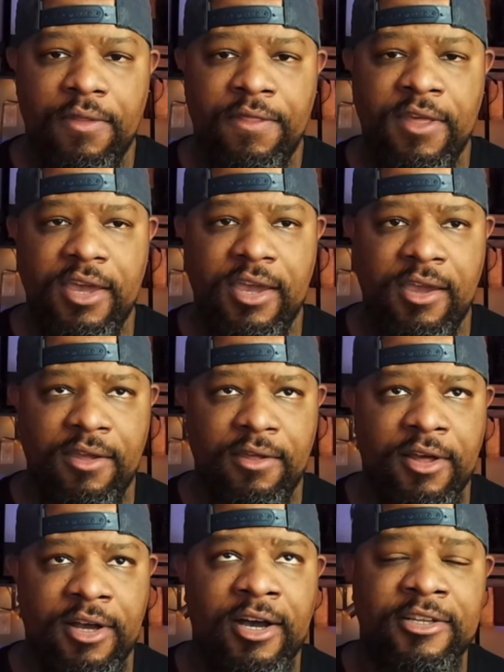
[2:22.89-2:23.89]

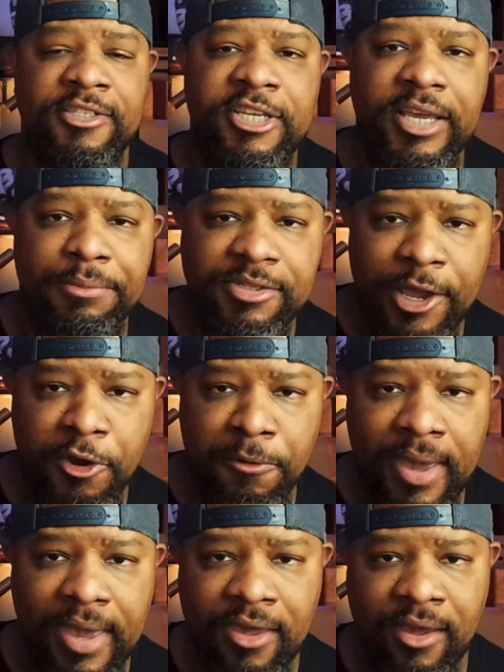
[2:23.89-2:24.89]
the uh, attempts that you're
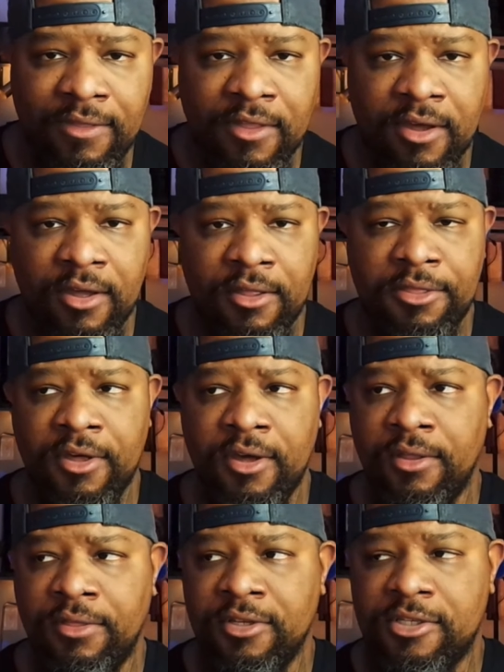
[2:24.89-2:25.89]
making the
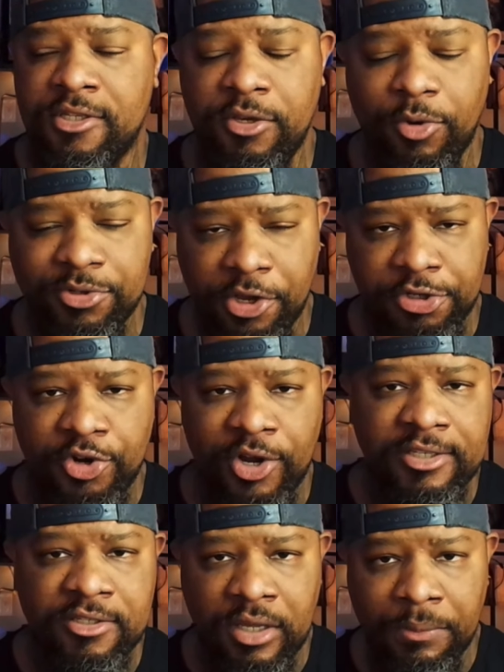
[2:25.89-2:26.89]
the the skills that you're
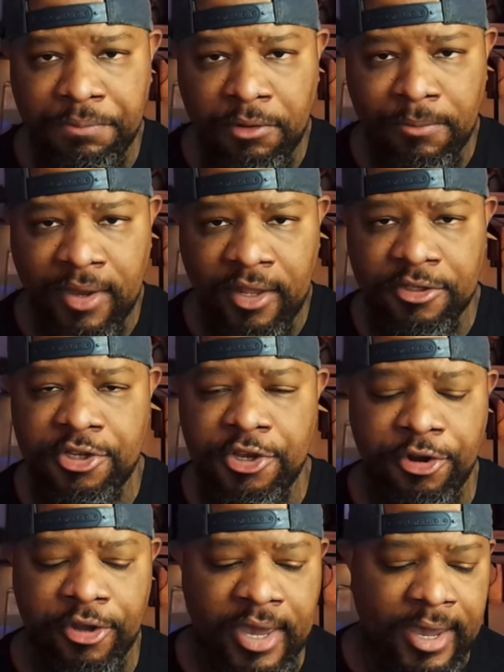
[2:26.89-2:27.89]
trying to implement into
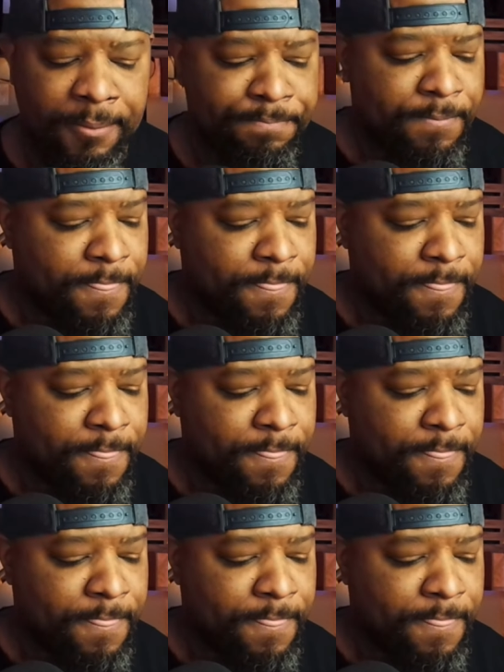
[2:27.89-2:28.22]
your game